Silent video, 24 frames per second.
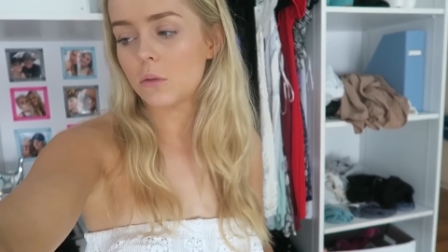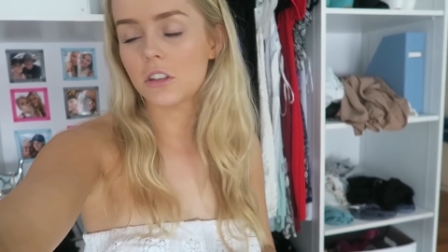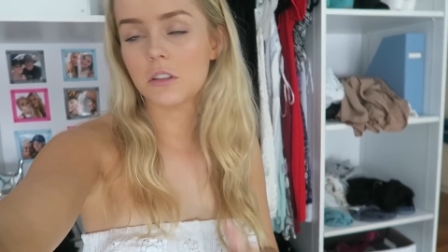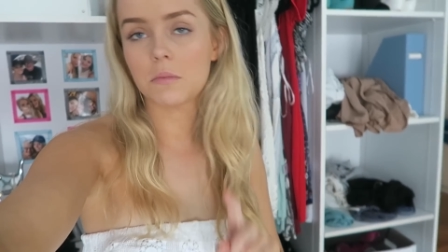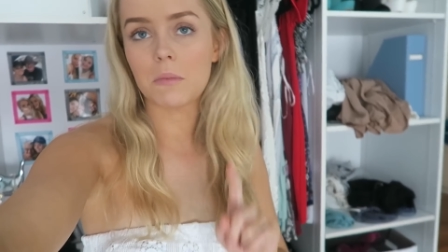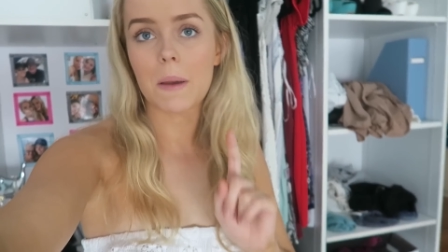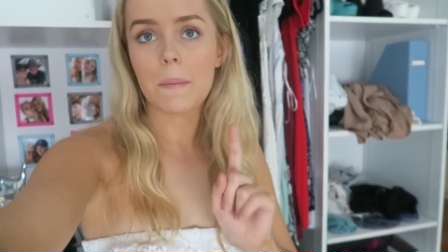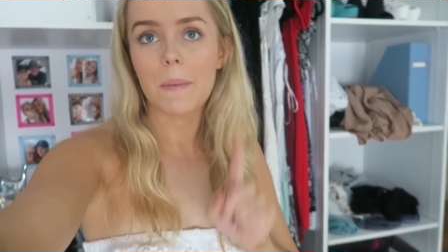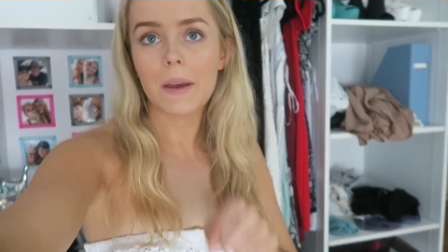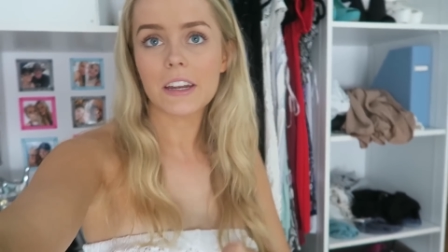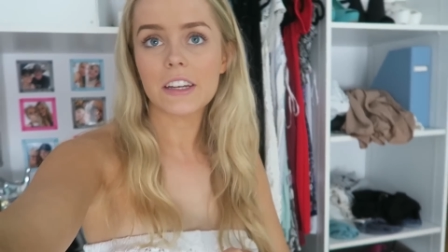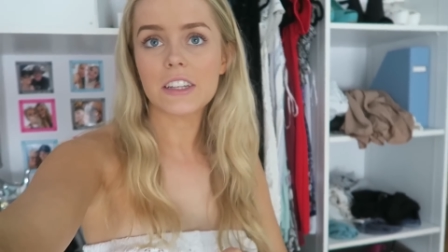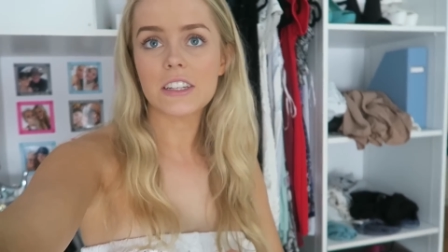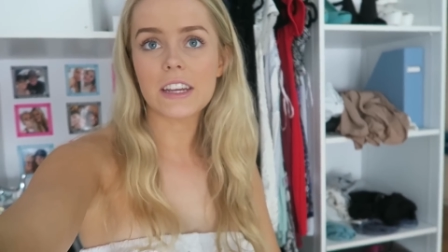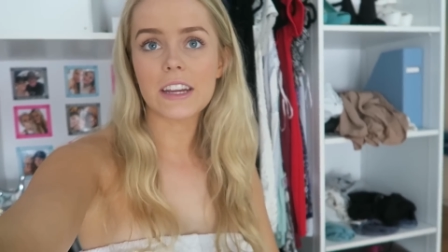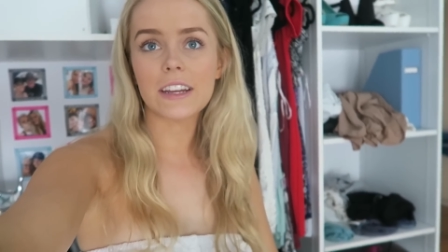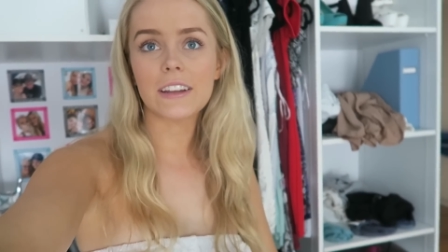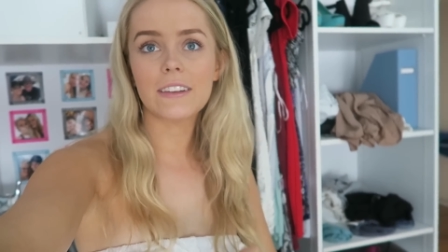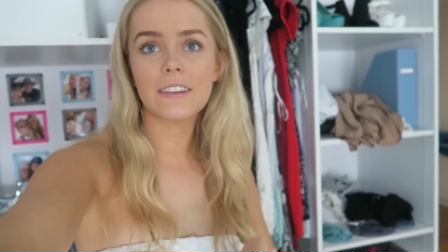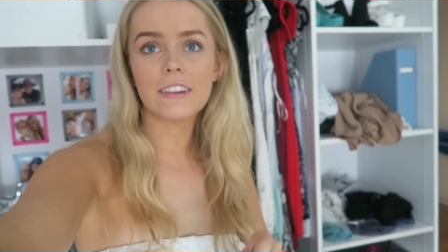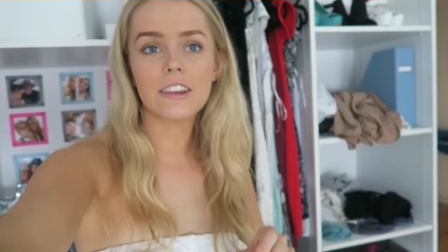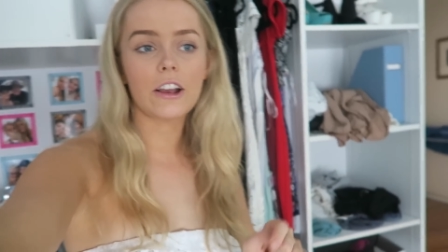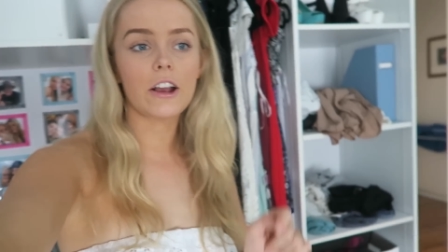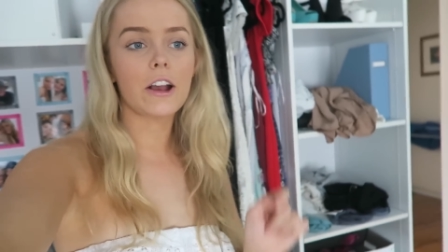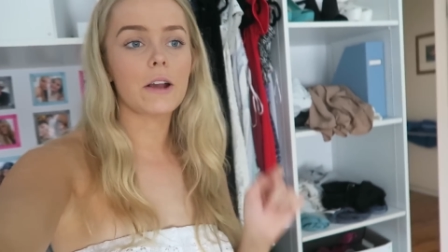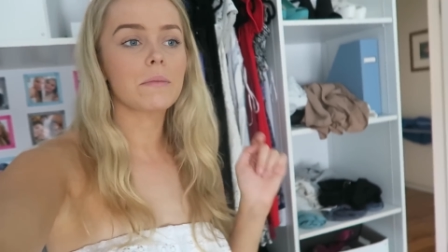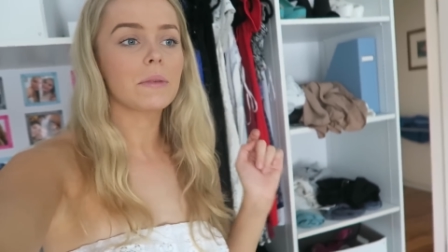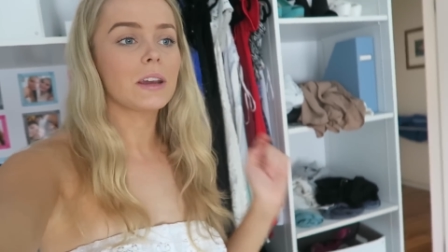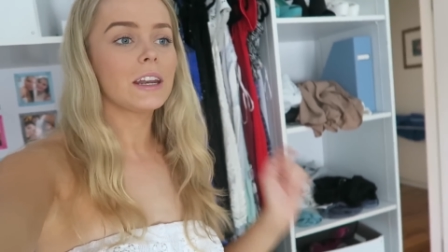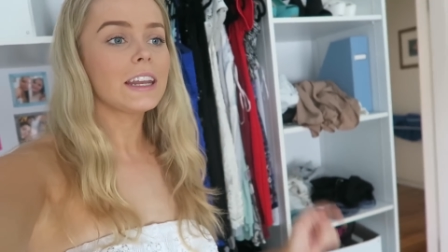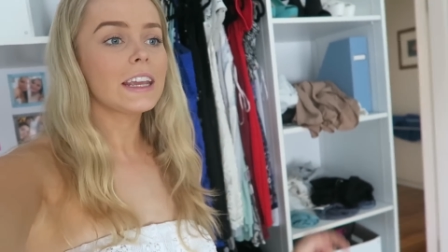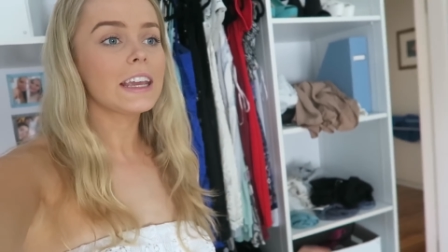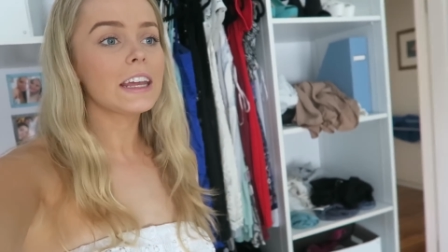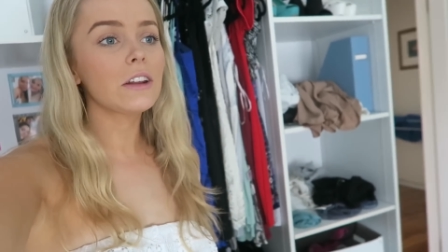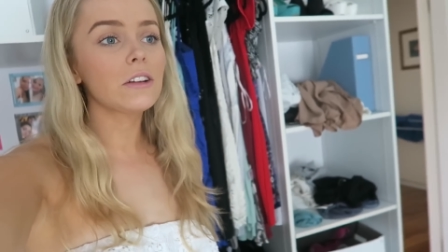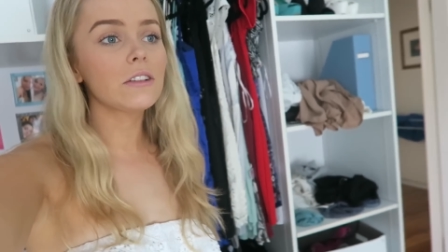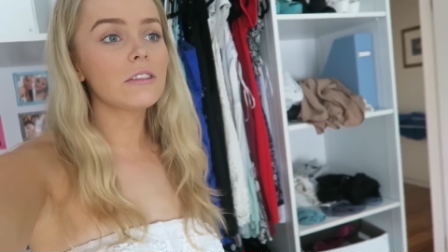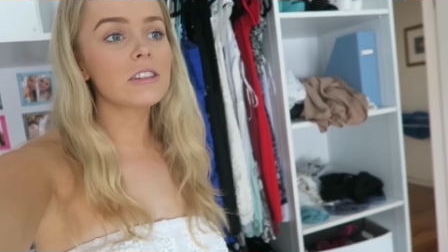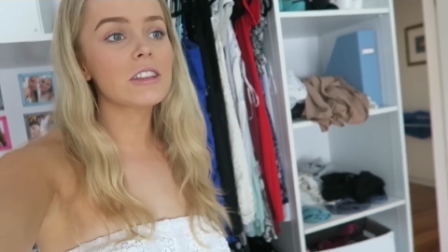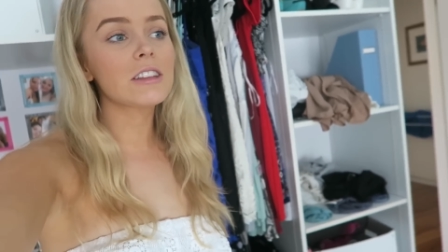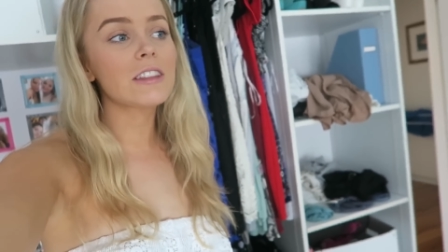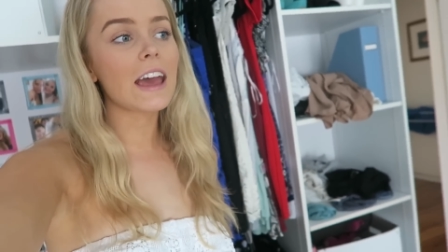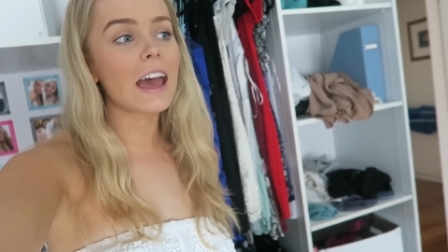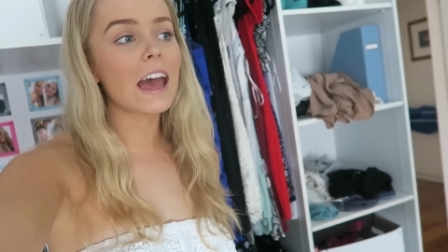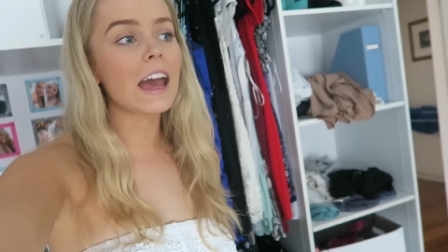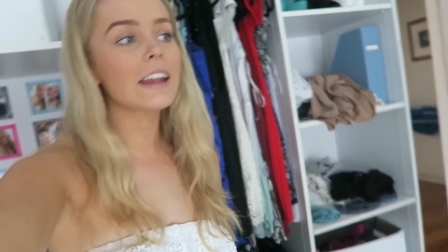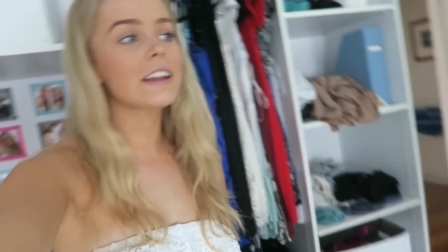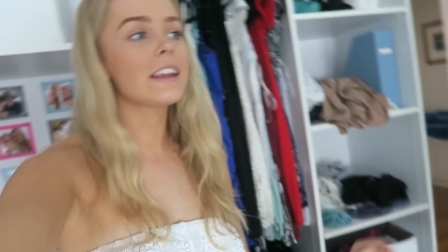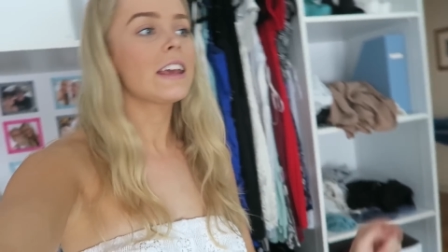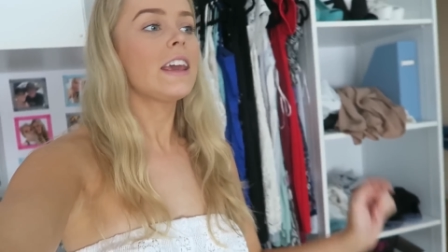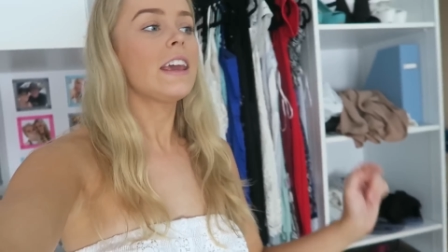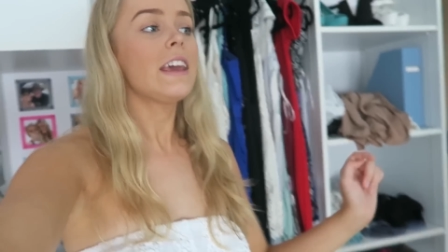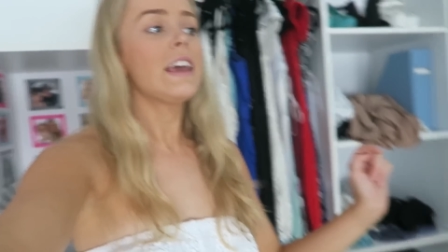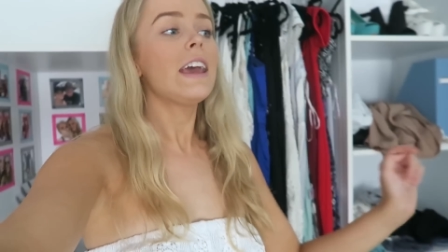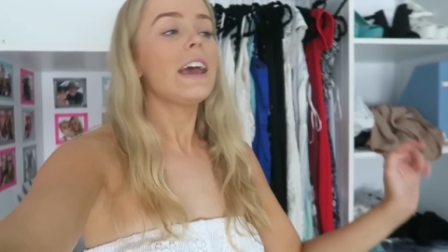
wash my bed sheets. So I'm gonna get on to that,